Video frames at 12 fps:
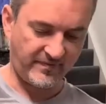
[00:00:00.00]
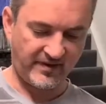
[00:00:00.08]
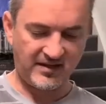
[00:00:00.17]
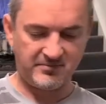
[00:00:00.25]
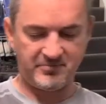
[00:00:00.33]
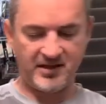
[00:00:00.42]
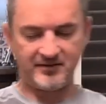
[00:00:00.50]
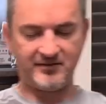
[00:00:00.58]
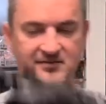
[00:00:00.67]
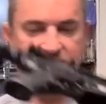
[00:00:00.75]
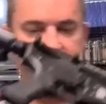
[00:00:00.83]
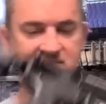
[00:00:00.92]
getting back to
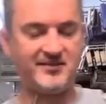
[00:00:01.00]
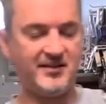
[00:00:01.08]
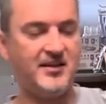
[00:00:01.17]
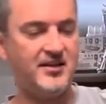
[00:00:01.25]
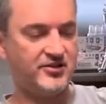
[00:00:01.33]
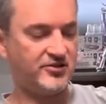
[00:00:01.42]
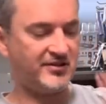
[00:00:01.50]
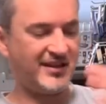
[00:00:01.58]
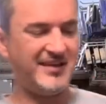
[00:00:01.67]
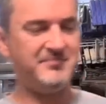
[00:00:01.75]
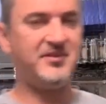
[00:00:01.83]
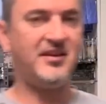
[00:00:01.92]
this, so the
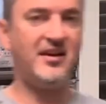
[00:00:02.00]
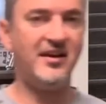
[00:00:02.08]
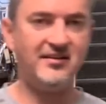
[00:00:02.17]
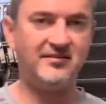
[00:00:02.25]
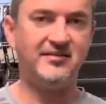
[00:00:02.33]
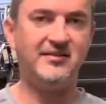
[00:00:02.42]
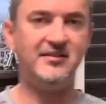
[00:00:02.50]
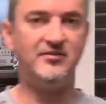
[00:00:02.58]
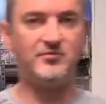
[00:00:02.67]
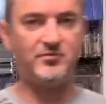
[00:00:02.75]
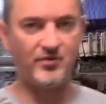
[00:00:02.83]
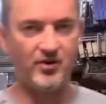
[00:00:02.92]

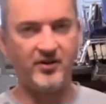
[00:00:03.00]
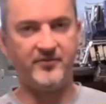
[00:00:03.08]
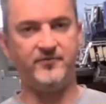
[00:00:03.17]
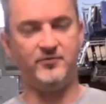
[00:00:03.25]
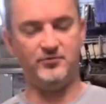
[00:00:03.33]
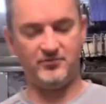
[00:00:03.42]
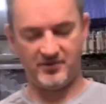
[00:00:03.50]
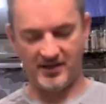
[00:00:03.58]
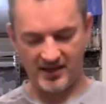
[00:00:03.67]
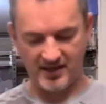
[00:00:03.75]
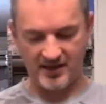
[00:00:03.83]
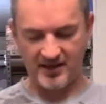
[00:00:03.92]
Mk18 rifle,
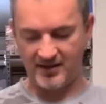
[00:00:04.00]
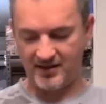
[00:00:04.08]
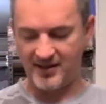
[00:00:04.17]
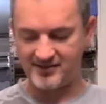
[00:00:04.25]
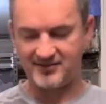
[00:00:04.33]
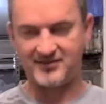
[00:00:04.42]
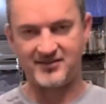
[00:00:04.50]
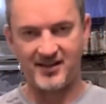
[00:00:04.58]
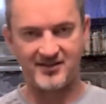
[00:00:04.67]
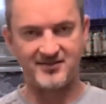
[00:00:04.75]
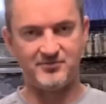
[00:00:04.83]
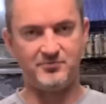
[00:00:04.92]
as it
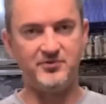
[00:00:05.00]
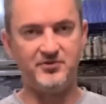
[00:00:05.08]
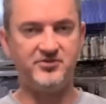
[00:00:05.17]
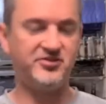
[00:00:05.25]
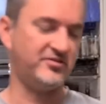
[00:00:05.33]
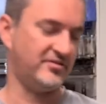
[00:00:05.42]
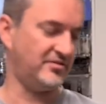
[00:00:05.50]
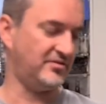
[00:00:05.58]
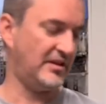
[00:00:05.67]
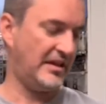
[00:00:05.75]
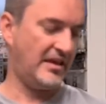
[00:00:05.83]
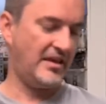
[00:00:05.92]
stands, the real steel,
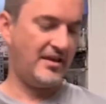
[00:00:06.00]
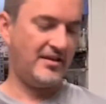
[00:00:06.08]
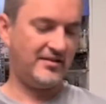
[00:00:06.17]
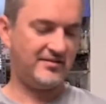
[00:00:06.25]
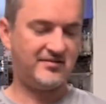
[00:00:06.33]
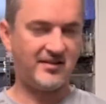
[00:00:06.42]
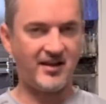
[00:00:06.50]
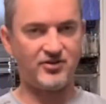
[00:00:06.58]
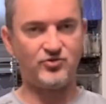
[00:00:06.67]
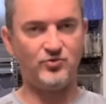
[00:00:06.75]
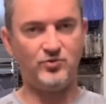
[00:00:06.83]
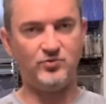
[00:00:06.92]
is the
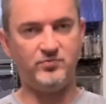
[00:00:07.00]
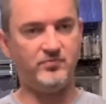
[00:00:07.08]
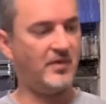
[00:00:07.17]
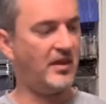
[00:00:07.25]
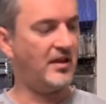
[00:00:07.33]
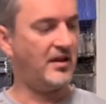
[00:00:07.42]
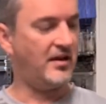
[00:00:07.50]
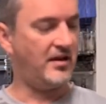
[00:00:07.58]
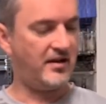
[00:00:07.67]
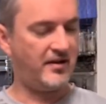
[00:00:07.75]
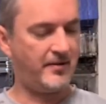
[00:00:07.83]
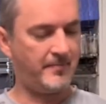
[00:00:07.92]
actual
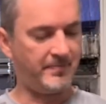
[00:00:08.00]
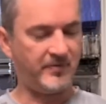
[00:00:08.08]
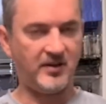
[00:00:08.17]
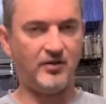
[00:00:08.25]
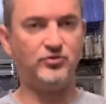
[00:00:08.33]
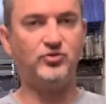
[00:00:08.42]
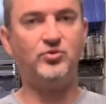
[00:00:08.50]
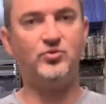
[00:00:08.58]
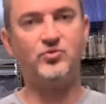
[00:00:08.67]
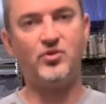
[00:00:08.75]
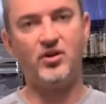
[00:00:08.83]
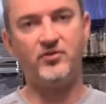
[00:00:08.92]
go-to
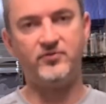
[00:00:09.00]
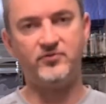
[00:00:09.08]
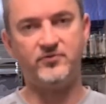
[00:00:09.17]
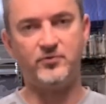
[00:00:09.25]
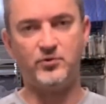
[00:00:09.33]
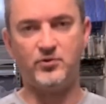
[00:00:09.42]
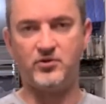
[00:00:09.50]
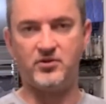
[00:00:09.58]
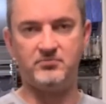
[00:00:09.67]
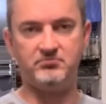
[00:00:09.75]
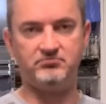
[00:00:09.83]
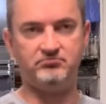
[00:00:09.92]
rifle for